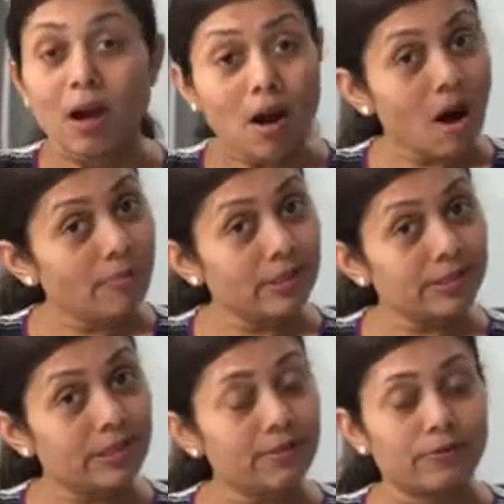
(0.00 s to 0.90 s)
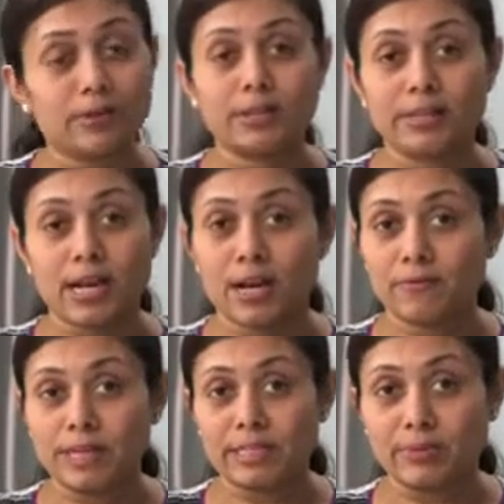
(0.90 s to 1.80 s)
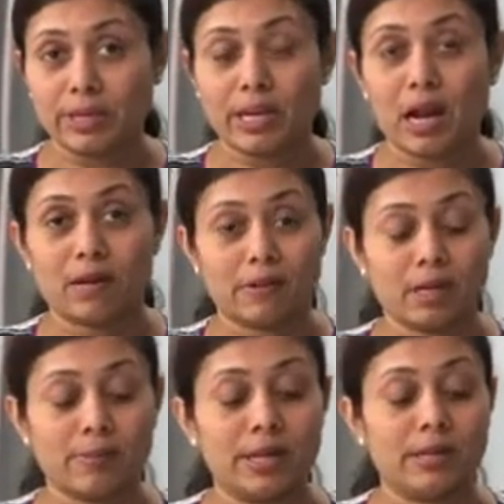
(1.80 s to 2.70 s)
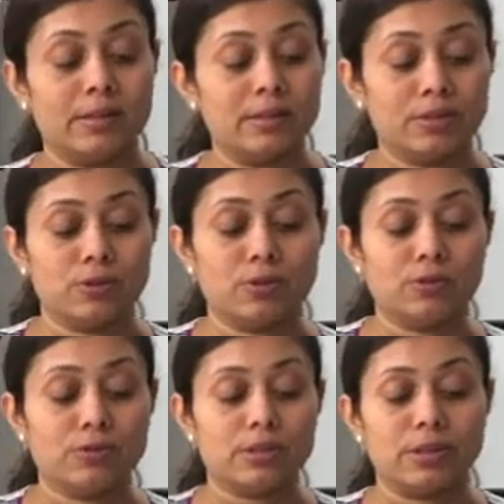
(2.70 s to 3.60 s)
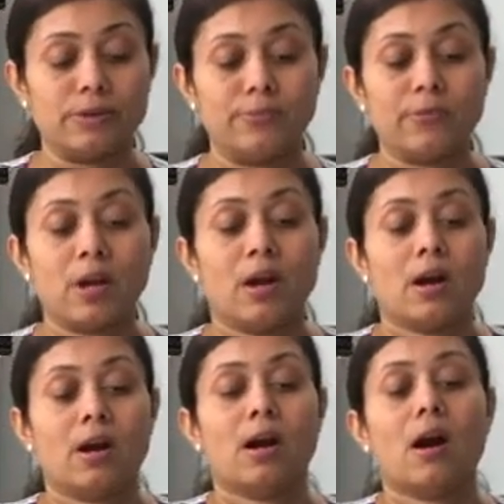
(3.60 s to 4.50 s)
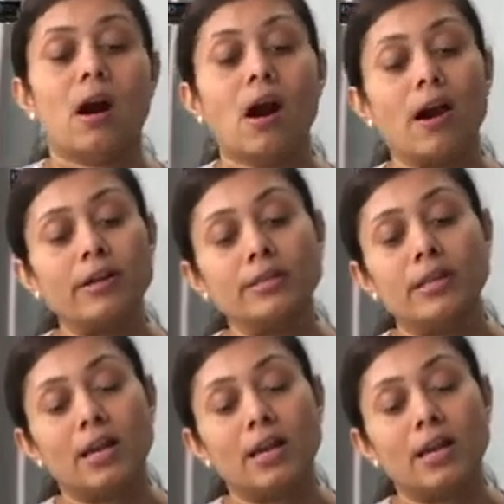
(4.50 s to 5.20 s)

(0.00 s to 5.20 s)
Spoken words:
Obviously for this kind of recipe I recommend to use a hard